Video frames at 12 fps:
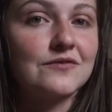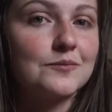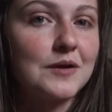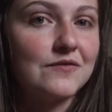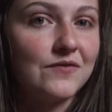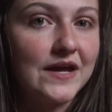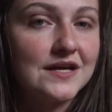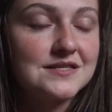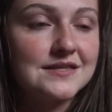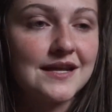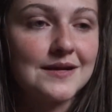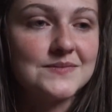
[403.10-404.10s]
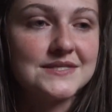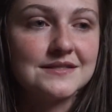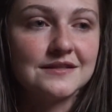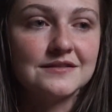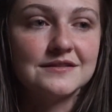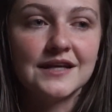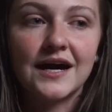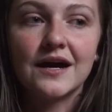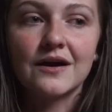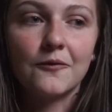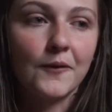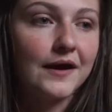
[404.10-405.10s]
from my face that I'm still
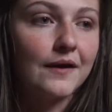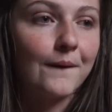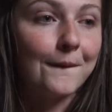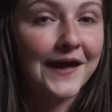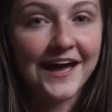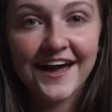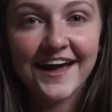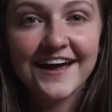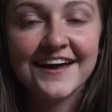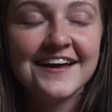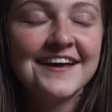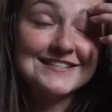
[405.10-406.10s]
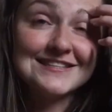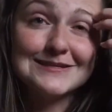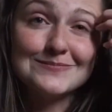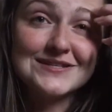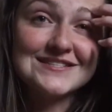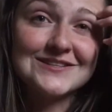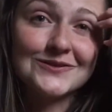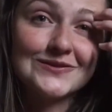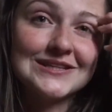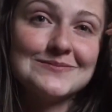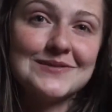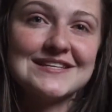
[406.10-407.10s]
not quite okay. Sleep is still
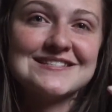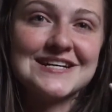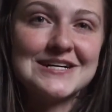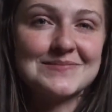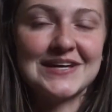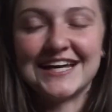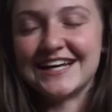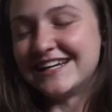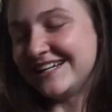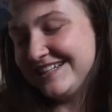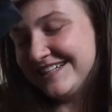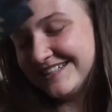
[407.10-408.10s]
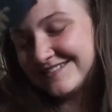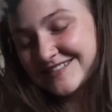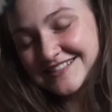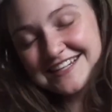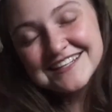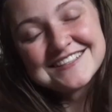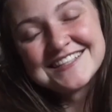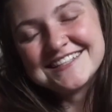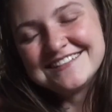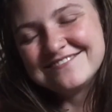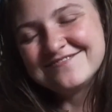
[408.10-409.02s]
really messed up, and it's it's